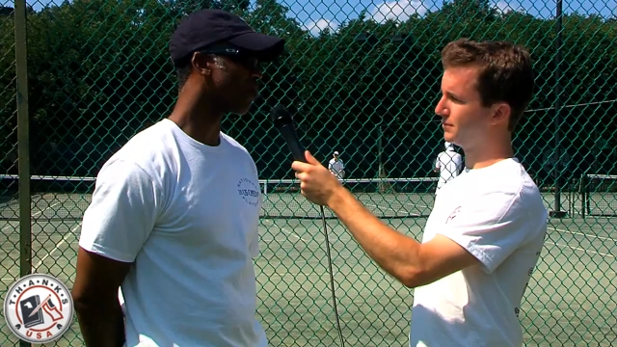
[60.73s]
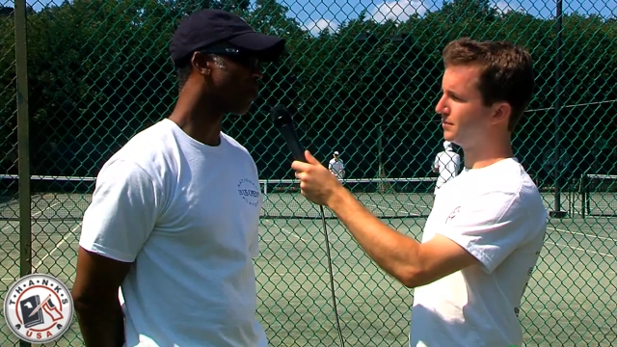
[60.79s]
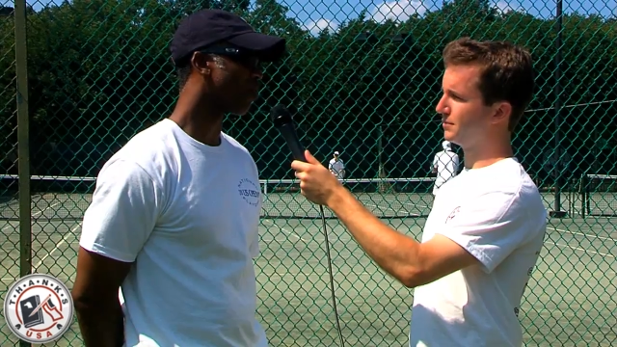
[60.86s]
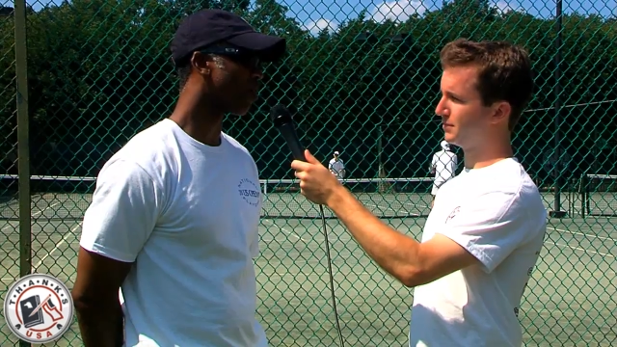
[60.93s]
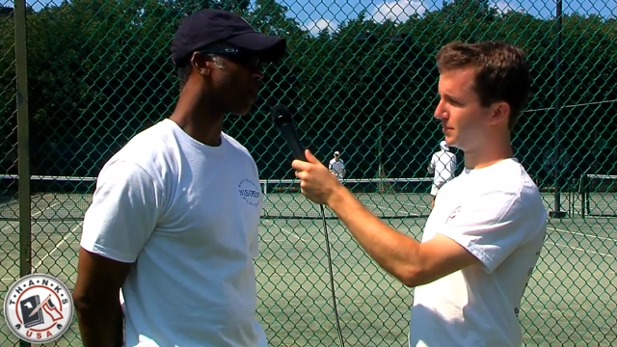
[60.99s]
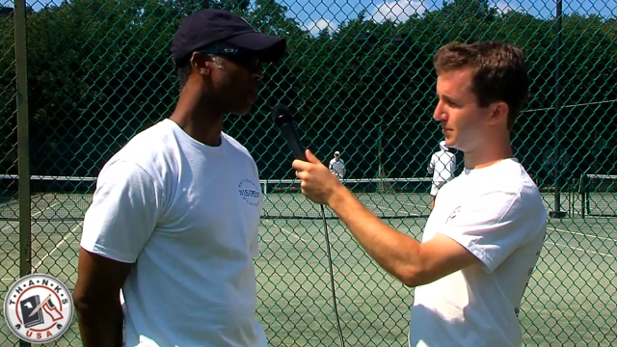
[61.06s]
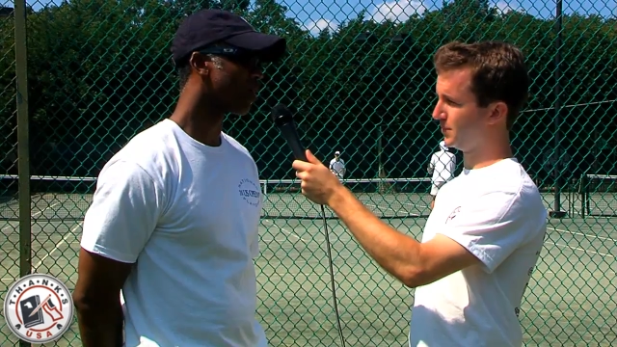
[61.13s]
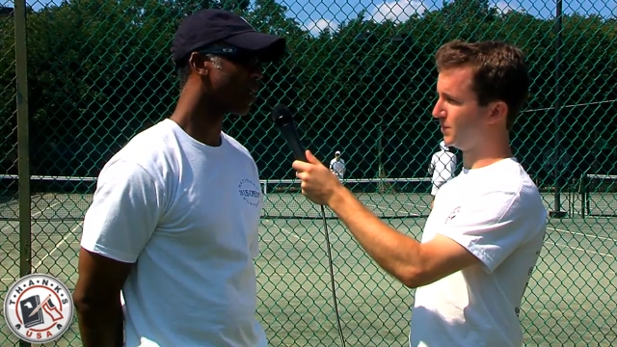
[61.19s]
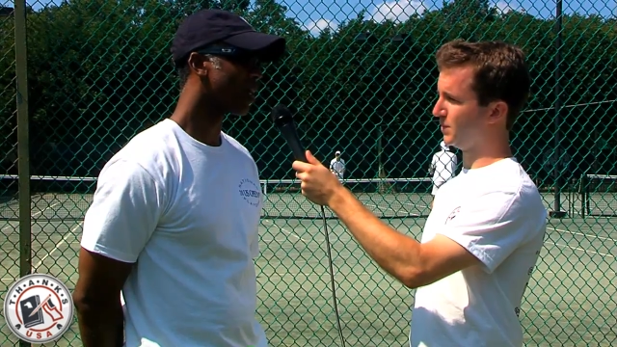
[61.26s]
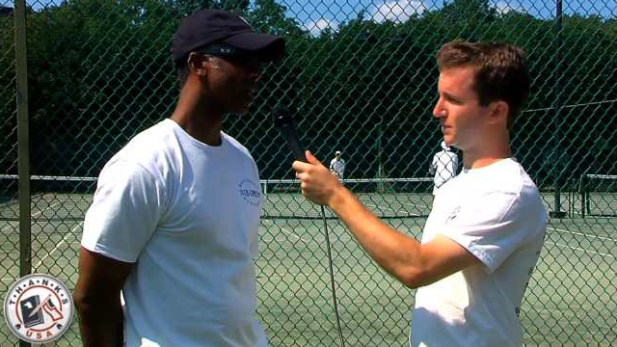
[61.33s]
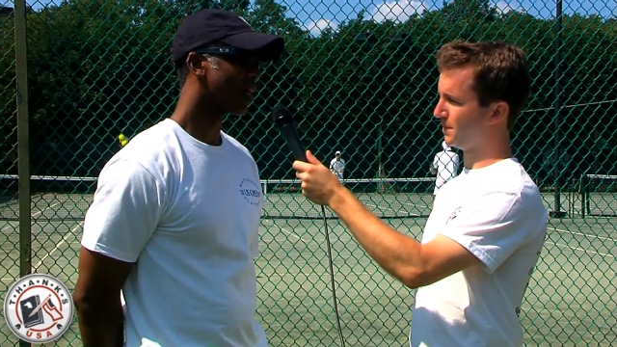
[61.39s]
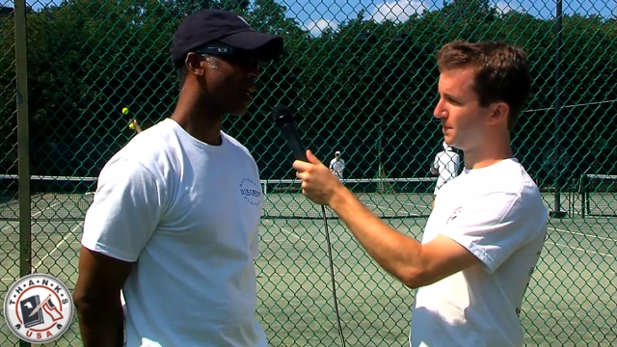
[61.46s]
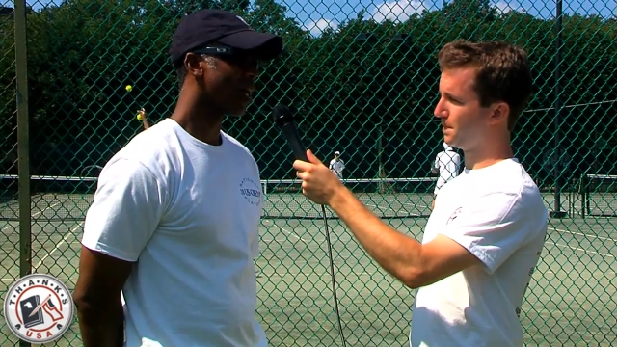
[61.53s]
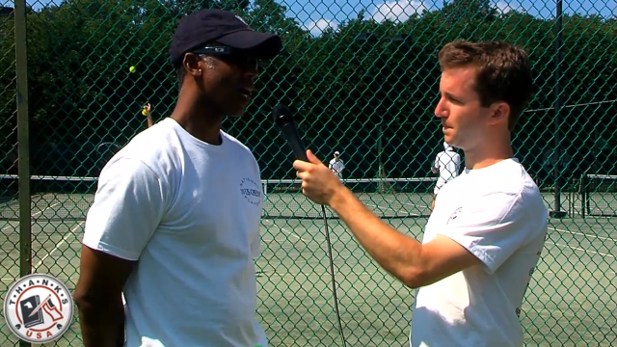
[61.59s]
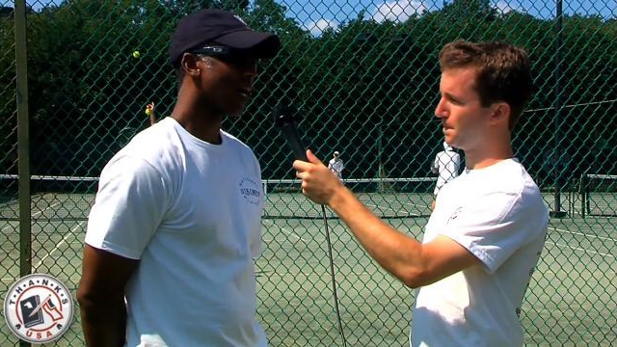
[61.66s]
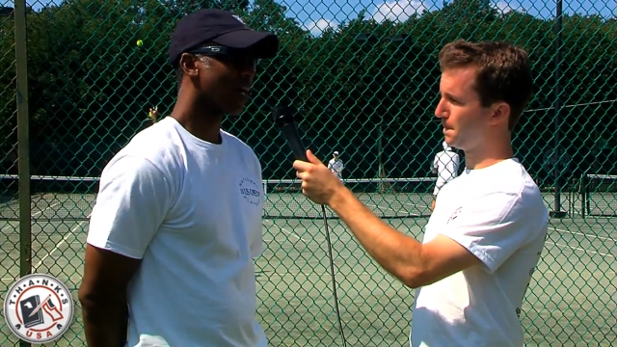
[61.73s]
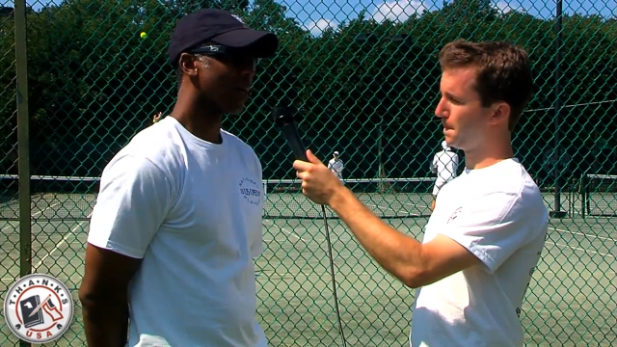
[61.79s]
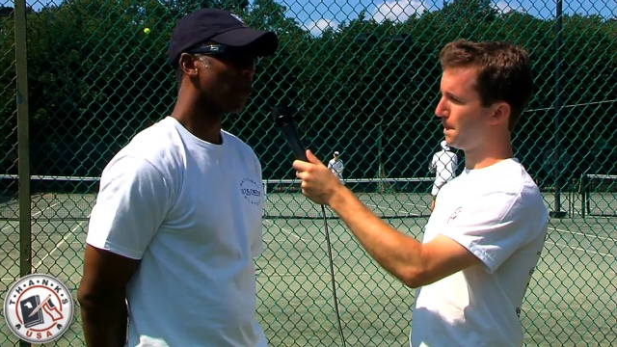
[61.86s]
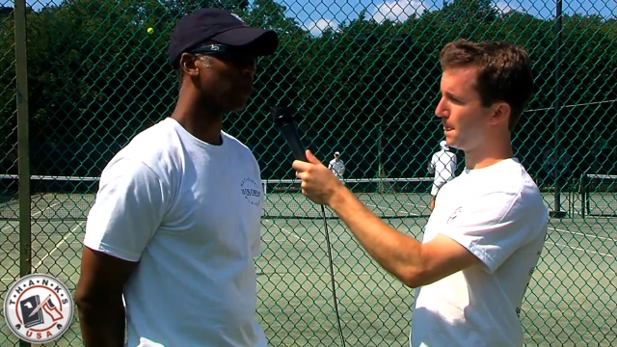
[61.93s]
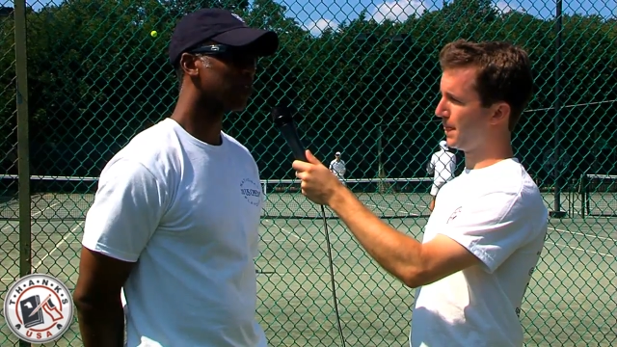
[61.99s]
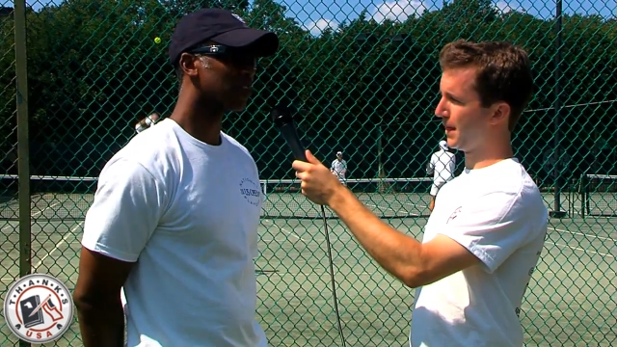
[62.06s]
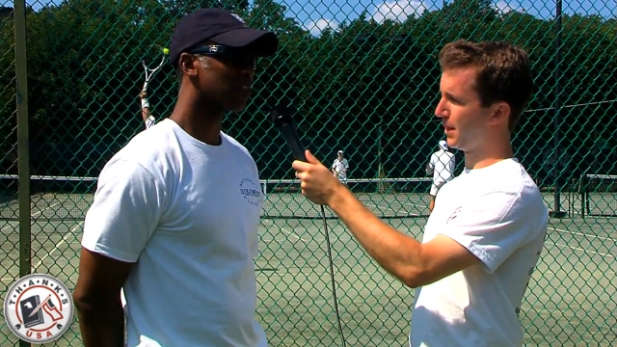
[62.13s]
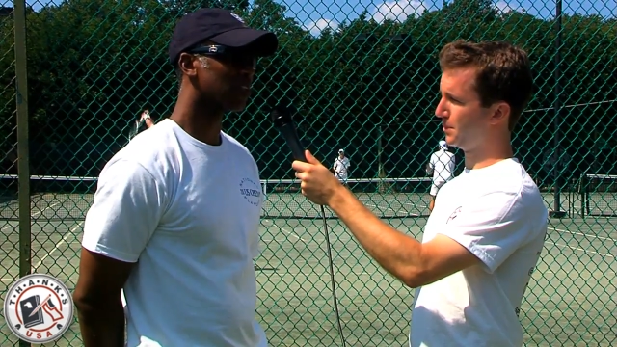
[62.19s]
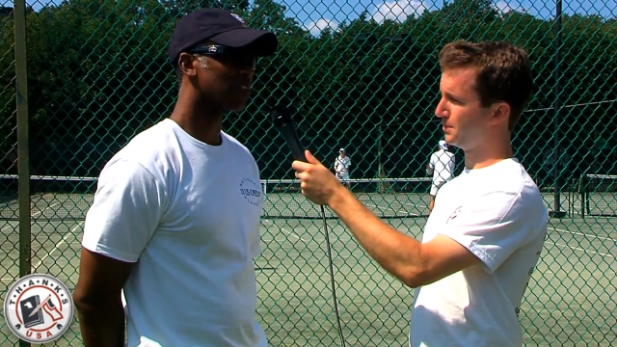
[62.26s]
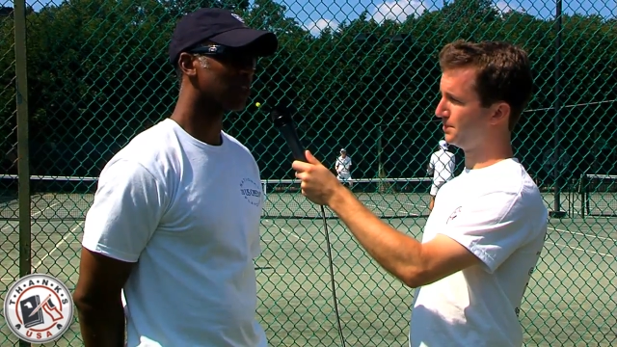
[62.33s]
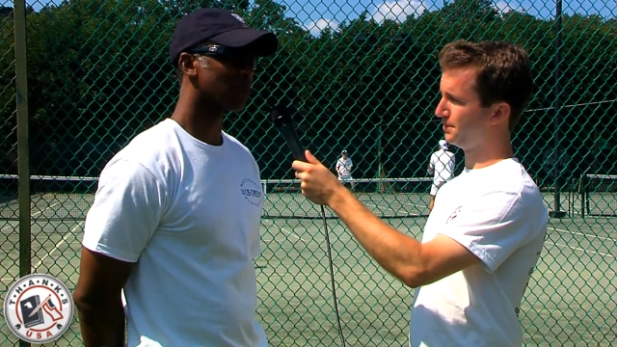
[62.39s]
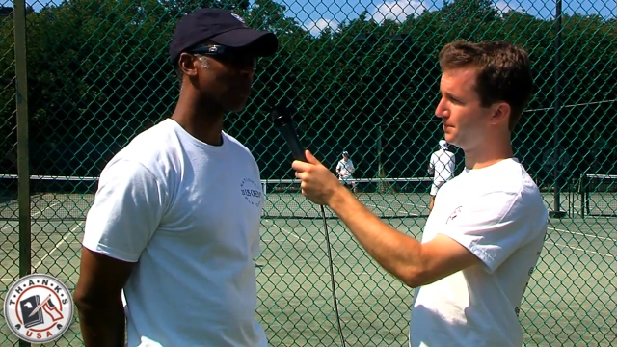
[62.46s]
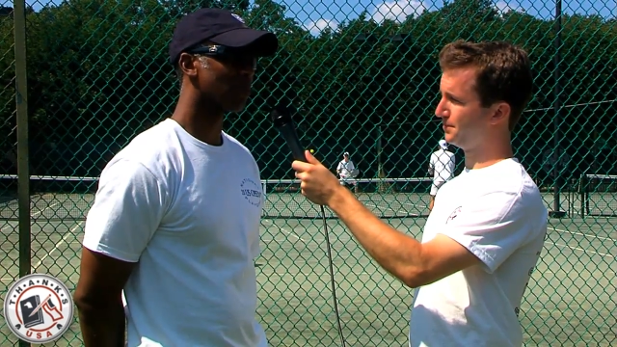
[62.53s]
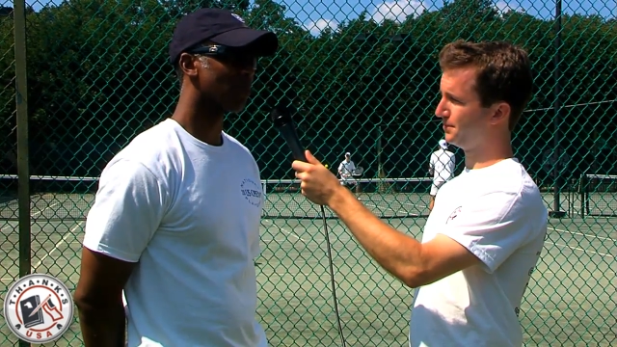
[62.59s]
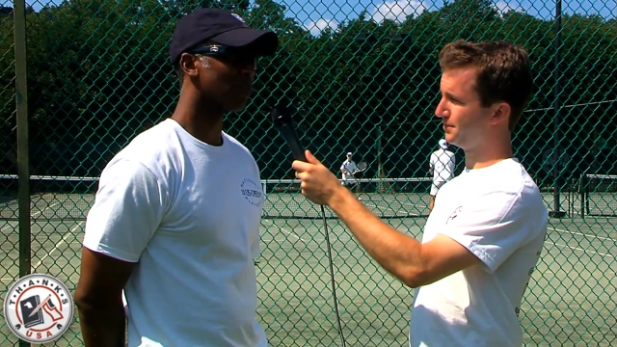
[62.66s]
for them. It
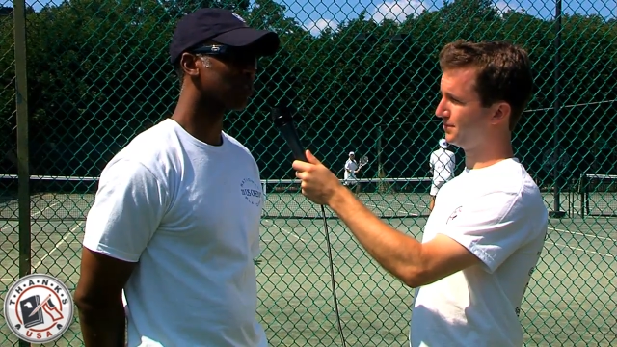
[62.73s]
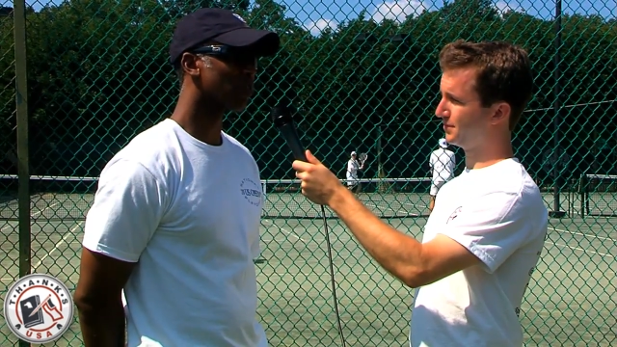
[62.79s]
was